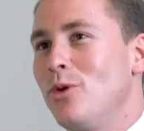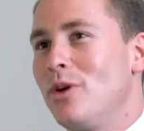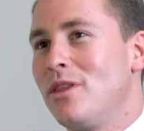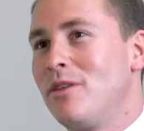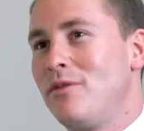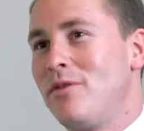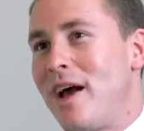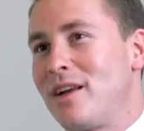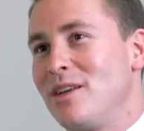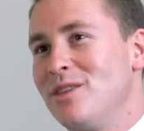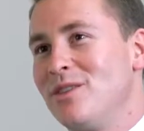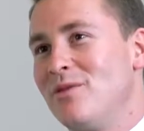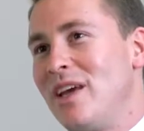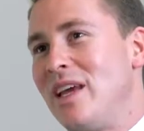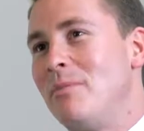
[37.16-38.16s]
look at the
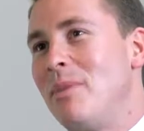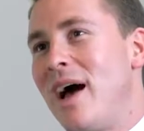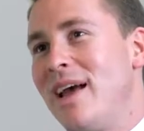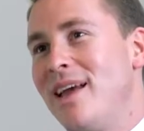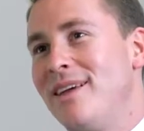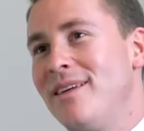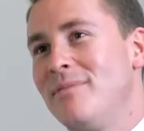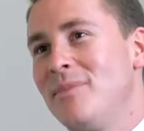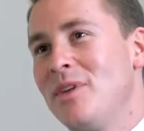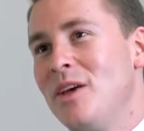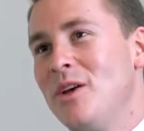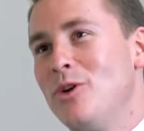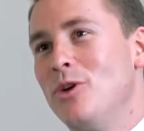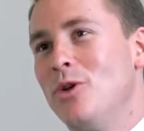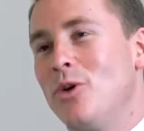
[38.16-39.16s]
factors of eBay,
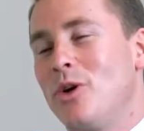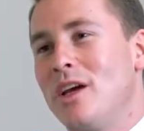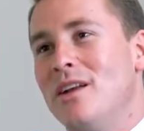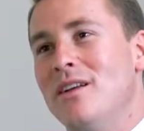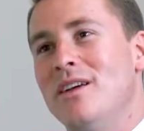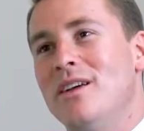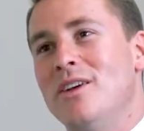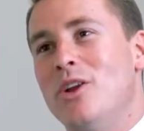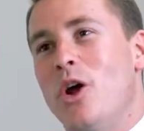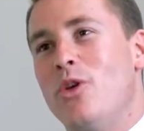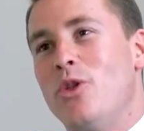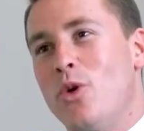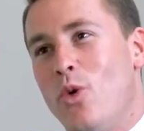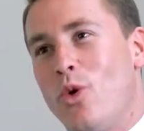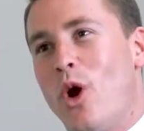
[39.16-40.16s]
you look at
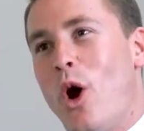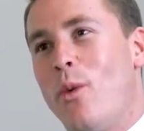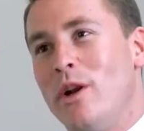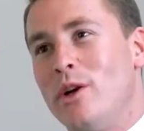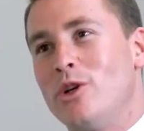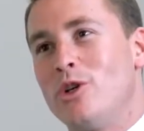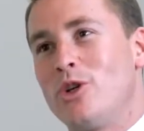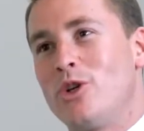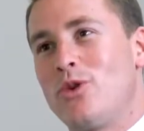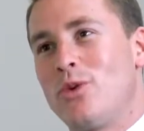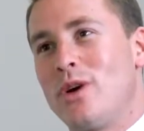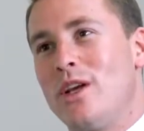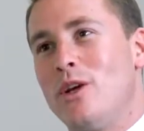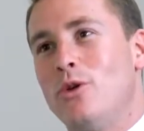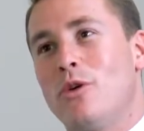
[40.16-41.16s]
the auto
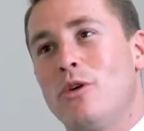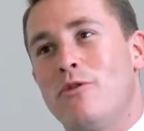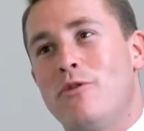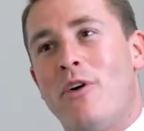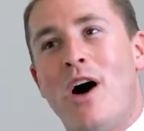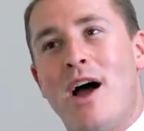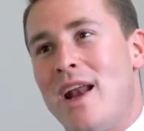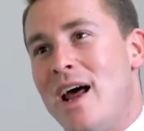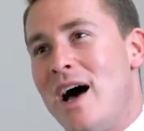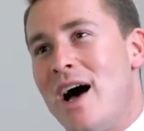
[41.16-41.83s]
industry, you look at fine